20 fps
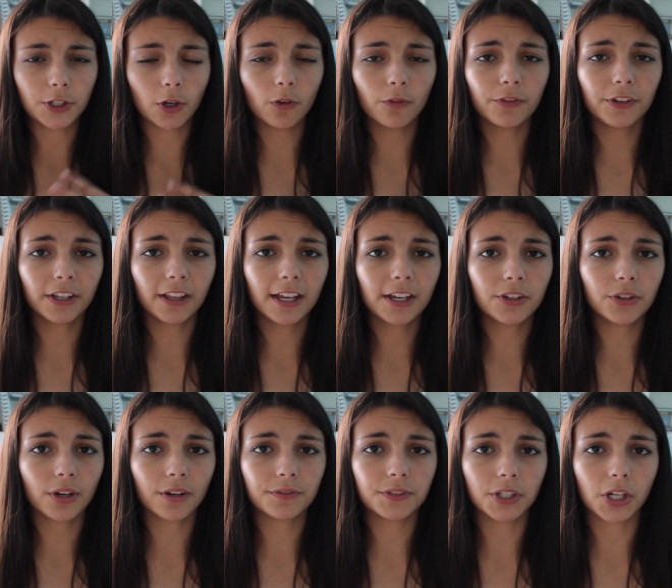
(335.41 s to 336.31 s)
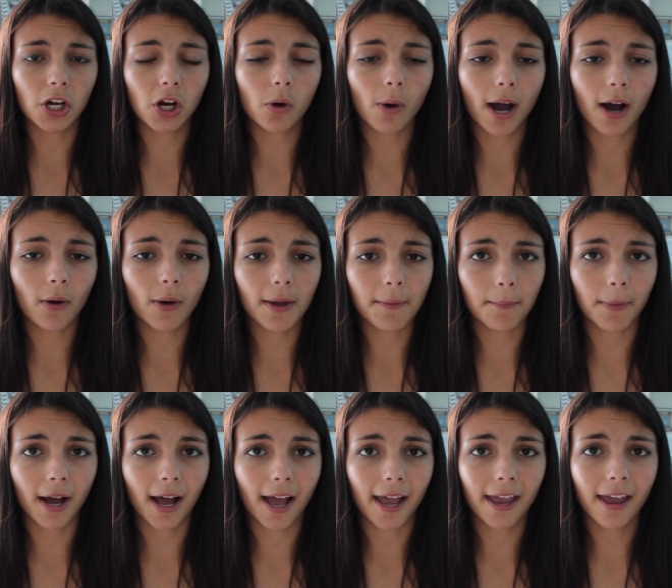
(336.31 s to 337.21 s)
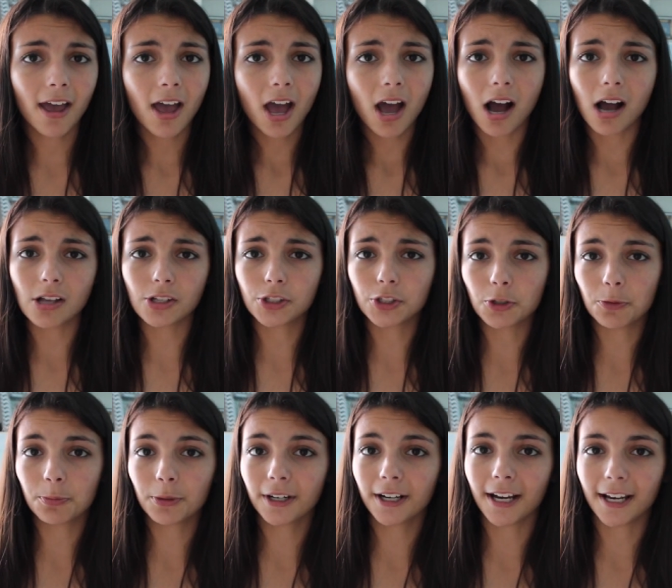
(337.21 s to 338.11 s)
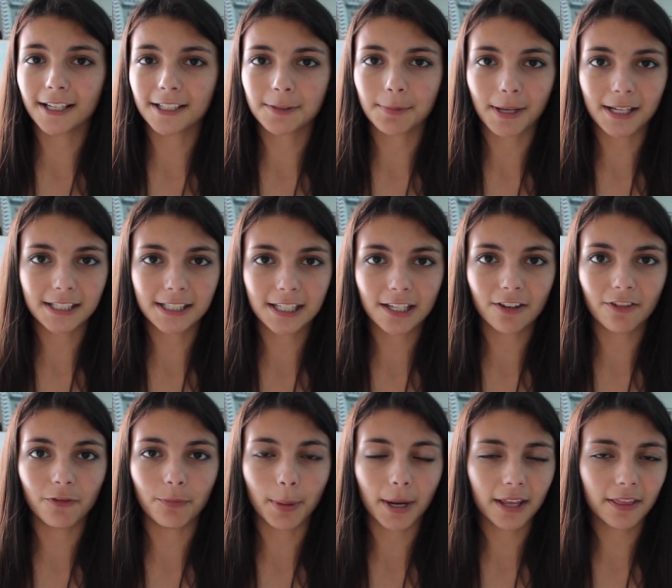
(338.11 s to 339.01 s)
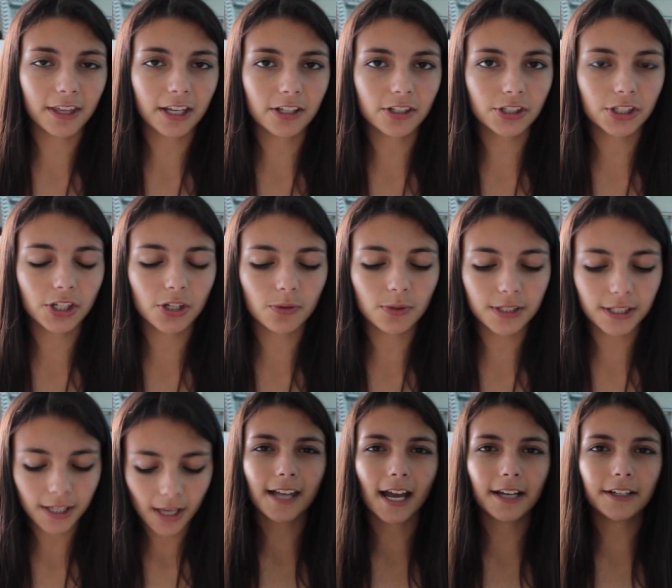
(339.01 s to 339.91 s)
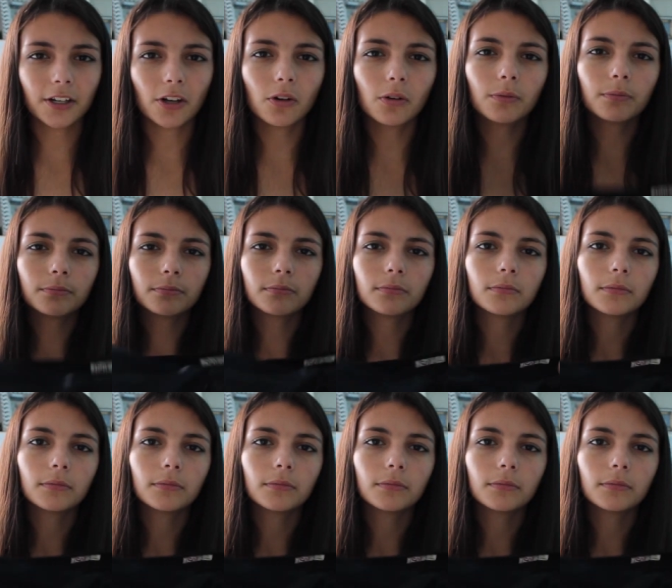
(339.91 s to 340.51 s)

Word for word: Don't feel like you have to go out and buy a super expensive bathing suit. Side note,